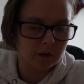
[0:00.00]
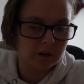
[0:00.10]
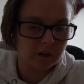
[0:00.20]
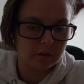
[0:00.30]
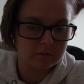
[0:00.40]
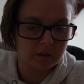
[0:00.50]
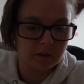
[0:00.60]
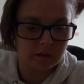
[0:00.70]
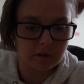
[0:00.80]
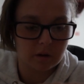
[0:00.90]
and then obviously
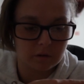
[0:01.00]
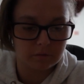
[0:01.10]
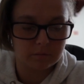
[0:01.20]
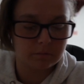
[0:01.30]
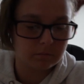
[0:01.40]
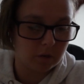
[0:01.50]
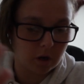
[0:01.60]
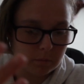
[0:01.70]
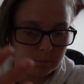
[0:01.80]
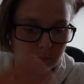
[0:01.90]
then I've
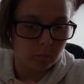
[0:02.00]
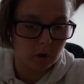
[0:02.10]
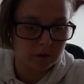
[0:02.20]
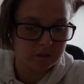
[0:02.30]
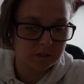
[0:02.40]
not worked